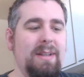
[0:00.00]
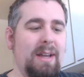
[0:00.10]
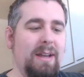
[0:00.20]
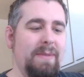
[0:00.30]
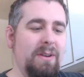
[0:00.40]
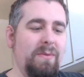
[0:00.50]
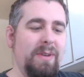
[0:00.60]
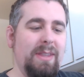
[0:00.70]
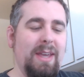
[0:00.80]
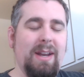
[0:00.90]
Uh, they don't
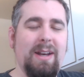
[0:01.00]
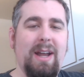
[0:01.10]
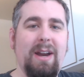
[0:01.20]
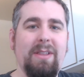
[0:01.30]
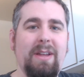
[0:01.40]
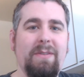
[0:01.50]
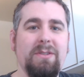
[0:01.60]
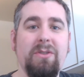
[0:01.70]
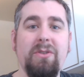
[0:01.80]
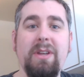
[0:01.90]
get that at higher
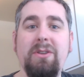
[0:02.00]
levels, although they